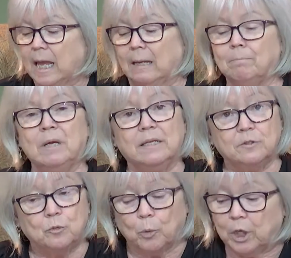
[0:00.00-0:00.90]
It
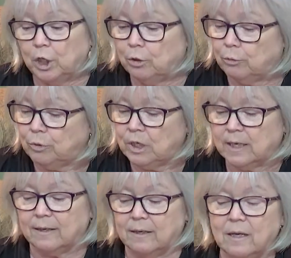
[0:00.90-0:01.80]
means
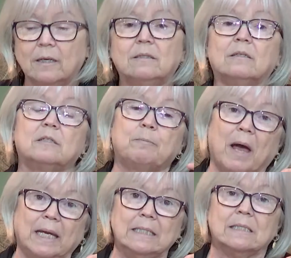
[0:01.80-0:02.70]
reunion
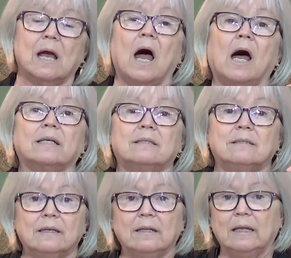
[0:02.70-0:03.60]
despite
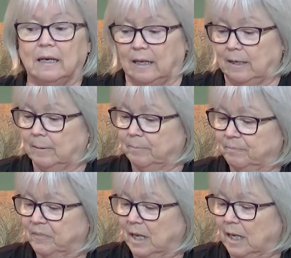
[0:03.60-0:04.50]
hostility.
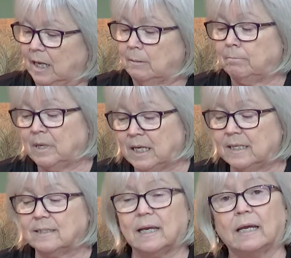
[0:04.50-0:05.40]
It
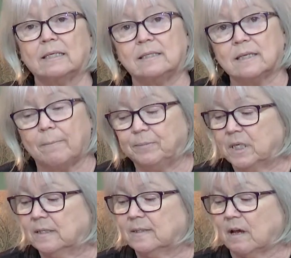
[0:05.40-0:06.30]
means
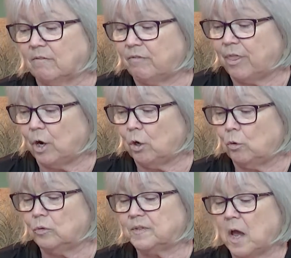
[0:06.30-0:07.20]
acceptance of
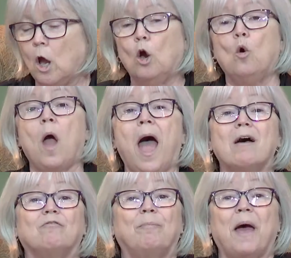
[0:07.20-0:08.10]
those who
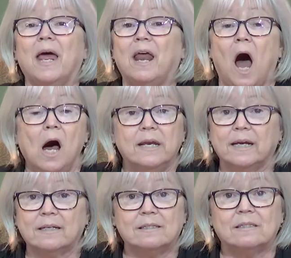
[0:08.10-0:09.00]
have been
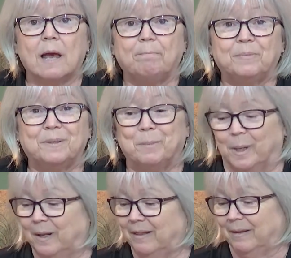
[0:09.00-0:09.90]

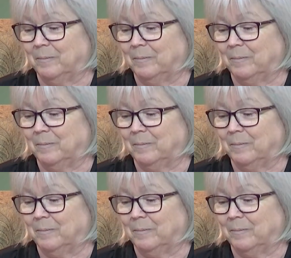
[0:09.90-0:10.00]
unacceptable.